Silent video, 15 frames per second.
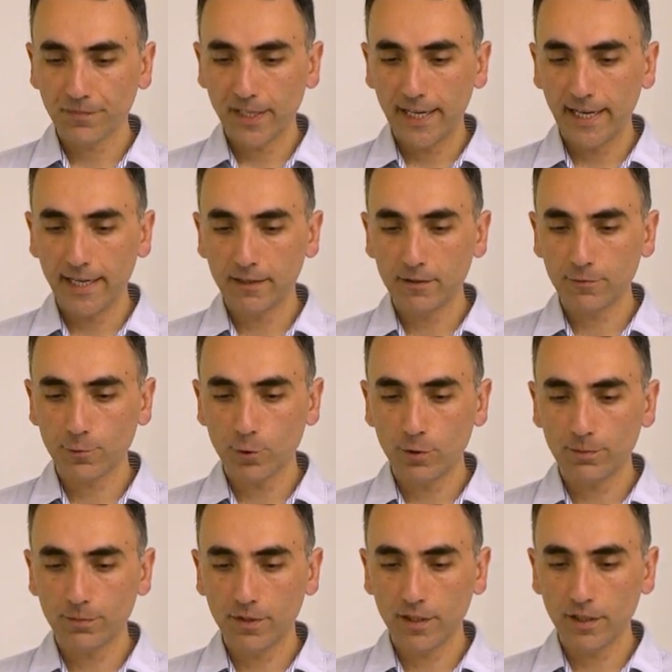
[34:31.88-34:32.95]
And
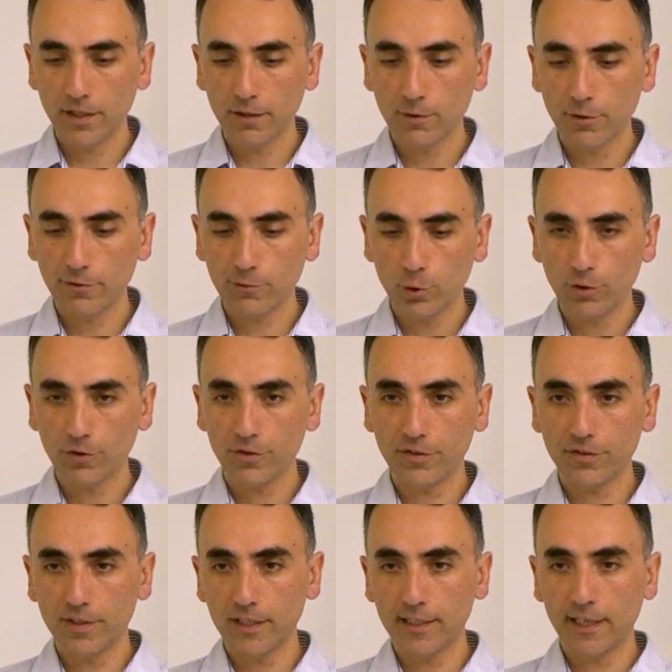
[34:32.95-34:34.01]
from the
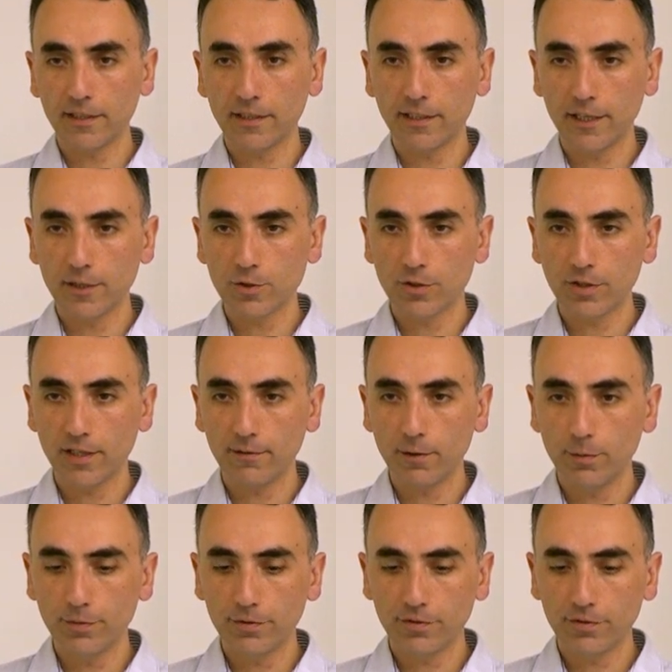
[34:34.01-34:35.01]
resources that are in Azure DevOps,